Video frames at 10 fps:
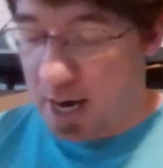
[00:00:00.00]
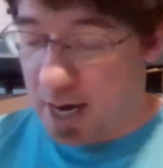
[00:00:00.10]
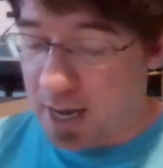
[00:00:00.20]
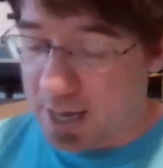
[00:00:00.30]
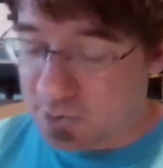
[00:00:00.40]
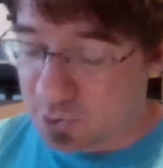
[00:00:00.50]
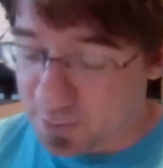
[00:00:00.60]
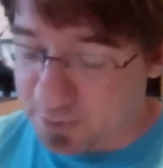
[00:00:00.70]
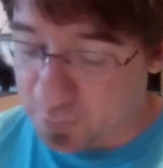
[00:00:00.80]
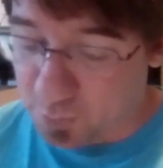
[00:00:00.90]
know, so
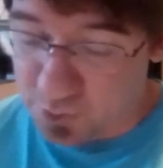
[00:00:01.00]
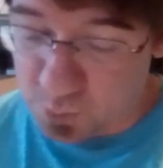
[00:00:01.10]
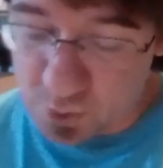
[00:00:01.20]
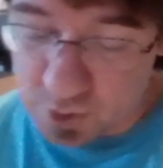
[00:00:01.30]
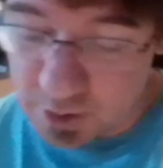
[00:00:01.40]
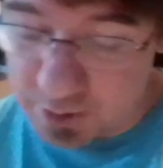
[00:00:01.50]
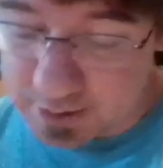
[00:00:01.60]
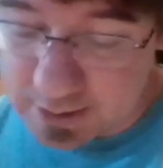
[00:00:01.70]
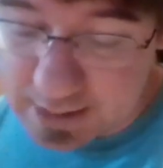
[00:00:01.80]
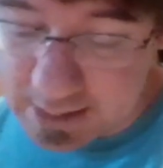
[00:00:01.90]
jumping from world to world
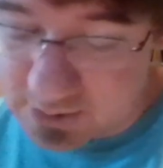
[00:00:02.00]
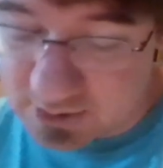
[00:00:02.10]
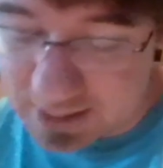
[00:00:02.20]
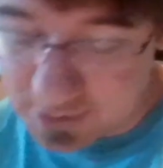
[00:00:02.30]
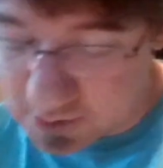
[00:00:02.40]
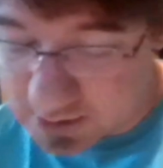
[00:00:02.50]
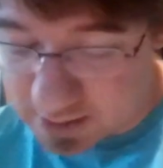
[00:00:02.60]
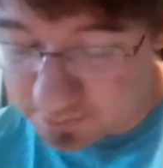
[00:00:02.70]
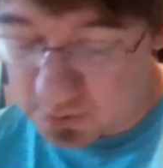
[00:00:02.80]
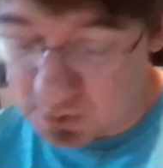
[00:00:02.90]
is the next
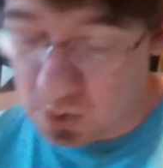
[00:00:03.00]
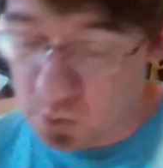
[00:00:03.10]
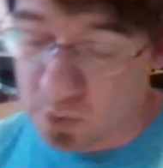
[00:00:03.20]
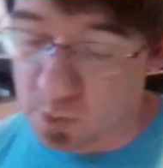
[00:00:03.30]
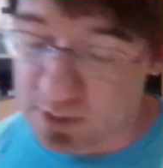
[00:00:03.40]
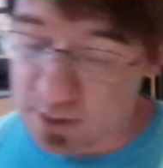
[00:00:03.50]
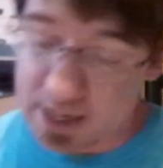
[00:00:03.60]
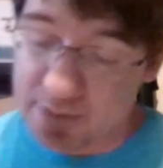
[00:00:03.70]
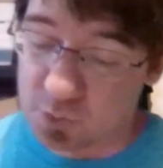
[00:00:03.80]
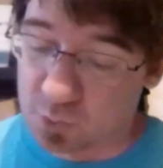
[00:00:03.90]
step. So we would
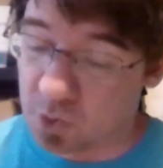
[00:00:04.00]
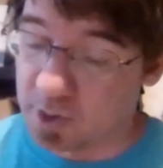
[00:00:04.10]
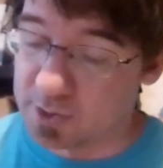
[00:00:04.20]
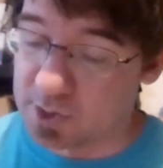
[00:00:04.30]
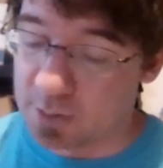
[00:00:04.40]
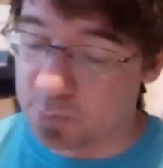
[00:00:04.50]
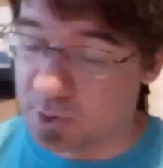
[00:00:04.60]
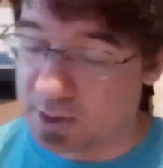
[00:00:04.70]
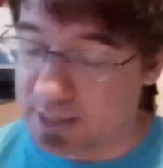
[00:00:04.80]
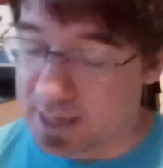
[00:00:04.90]
have to roll on a
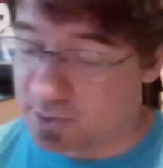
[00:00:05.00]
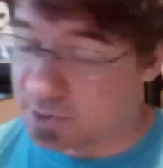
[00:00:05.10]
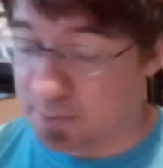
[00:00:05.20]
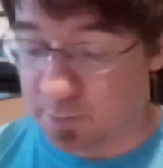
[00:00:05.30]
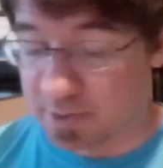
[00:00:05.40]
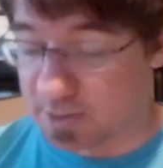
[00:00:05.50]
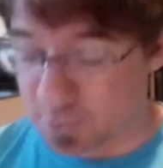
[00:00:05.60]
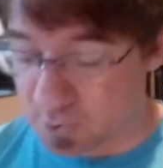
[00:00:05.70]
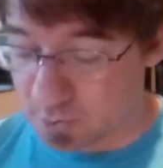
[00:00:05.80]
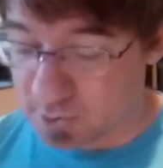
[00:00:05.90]
starport encounter table, except
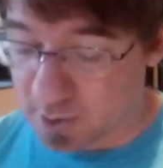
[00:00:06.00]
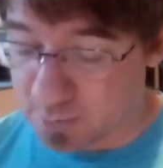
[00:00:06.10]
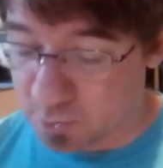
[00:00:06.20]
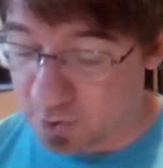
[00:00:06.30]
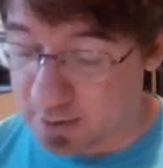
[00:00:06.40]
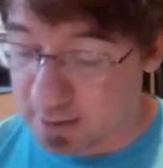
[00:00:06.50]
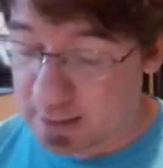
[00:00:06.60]
there's no starport.